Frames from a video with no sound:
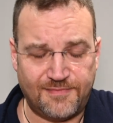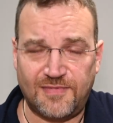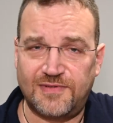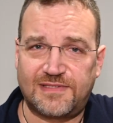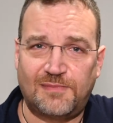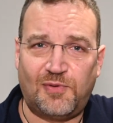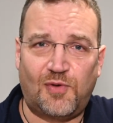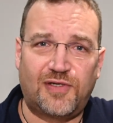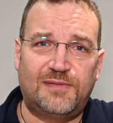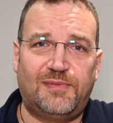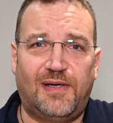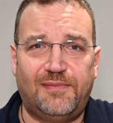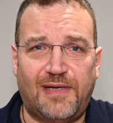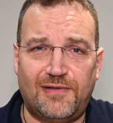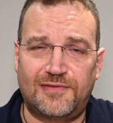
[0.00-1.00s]
supported
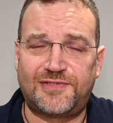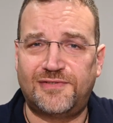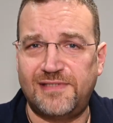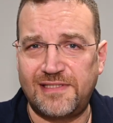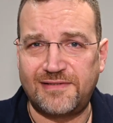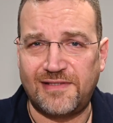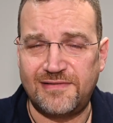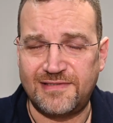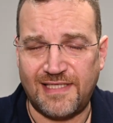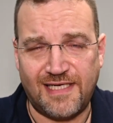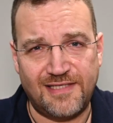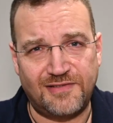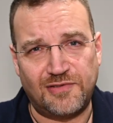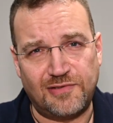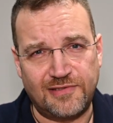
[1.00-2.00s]
by Bywell Shooting Ground
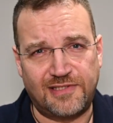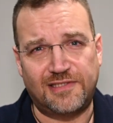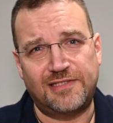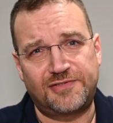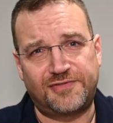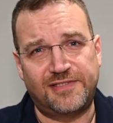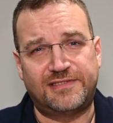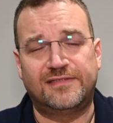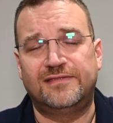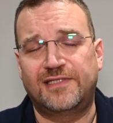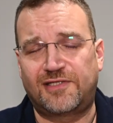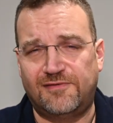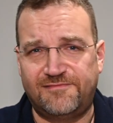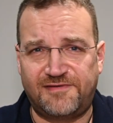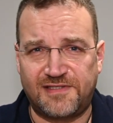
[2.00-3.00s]
and Hull Cartridge, the
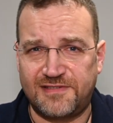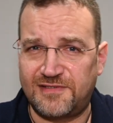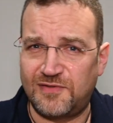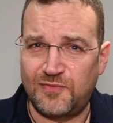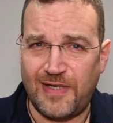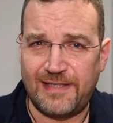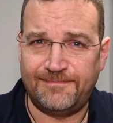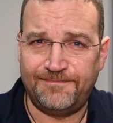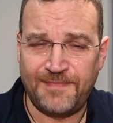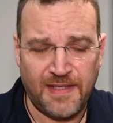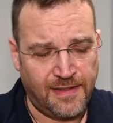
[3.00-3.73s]
confidence to win.